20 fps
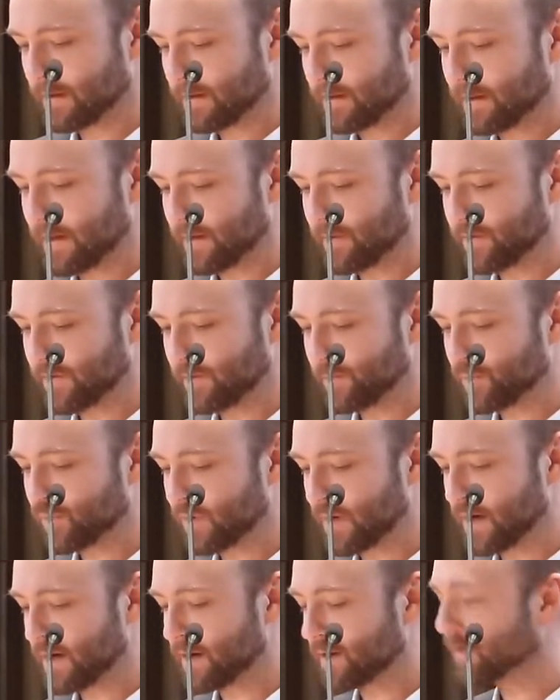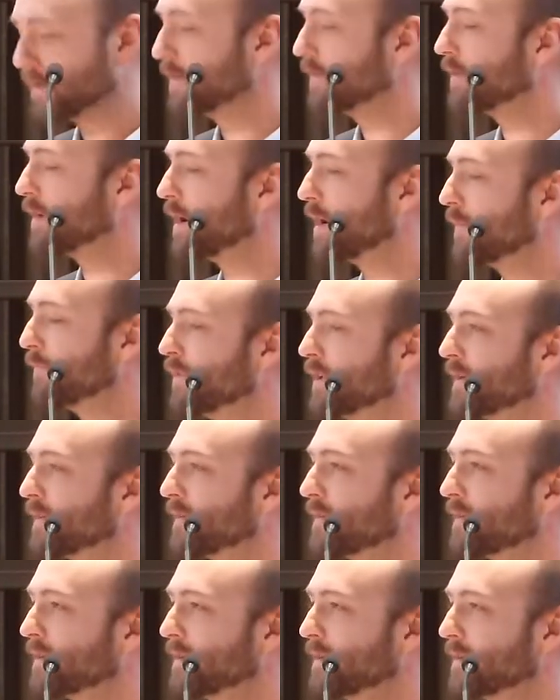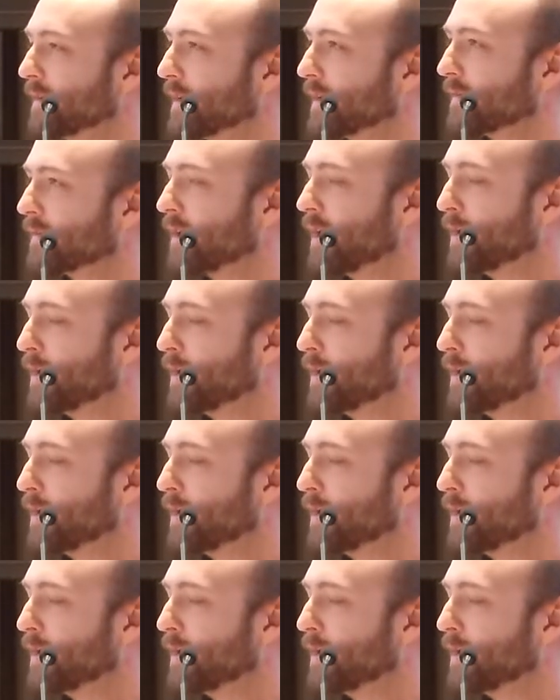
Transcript: Now, this prayer is obviously less